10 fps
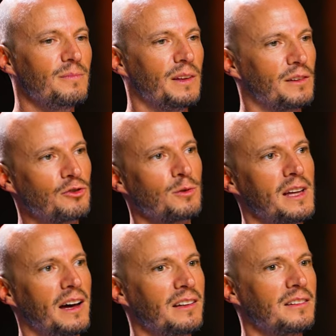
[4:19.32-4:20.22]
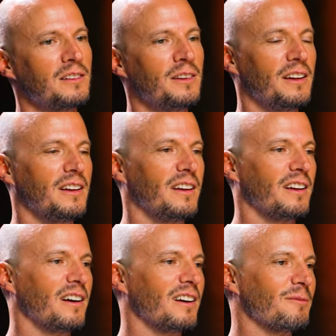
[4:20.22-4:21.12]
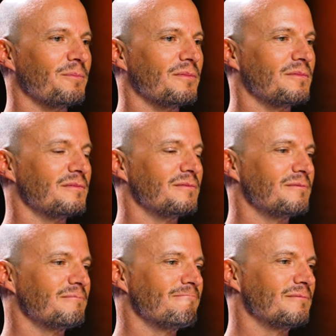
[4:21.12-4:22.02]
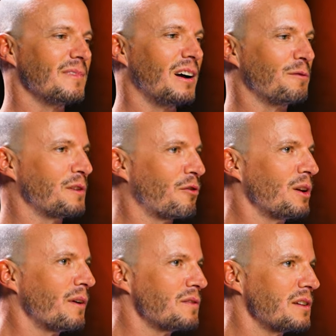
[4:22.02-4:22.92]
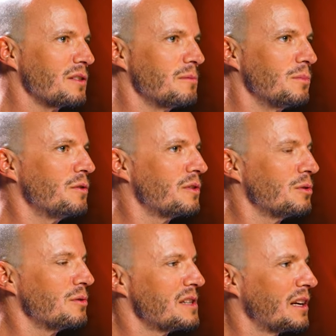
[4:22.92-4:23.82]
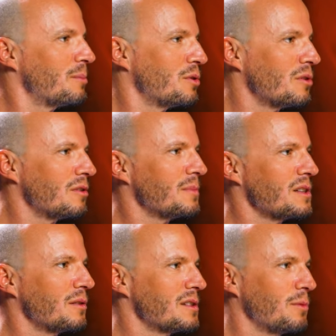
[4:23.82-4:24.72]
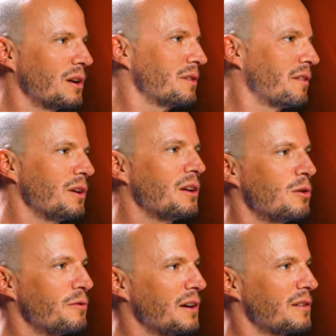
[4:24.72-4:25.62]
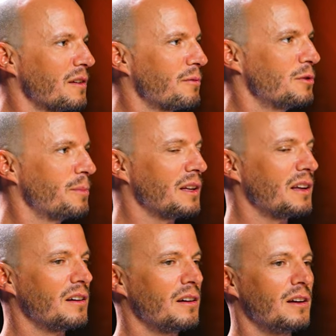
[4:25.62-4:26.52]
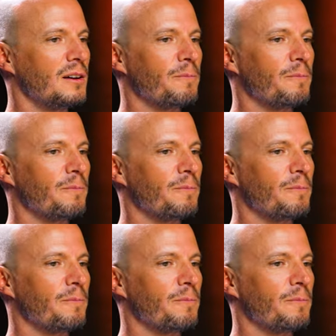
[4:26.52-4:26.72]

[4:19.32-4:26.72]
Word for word: So I chose Thailand. Um, after three months, I was moved to Singapore. So I was one of the three co-founders of Foodpanda. mm -hmm.